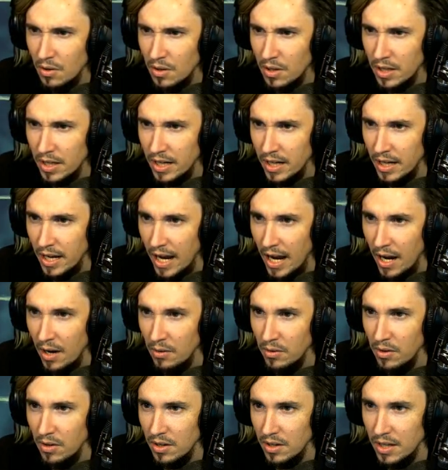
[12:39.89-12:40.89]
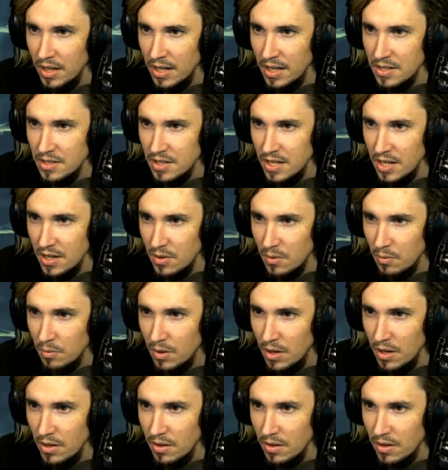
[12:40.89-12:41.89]
Can, how long can I stay
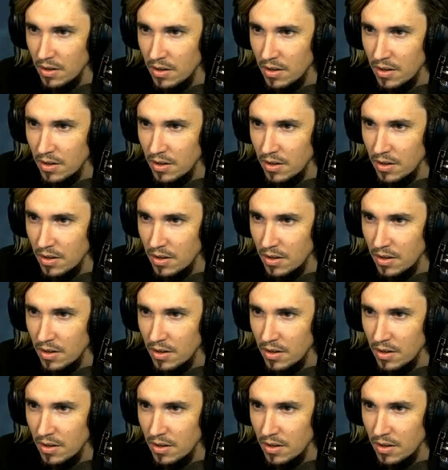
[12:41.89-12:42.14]
underwater?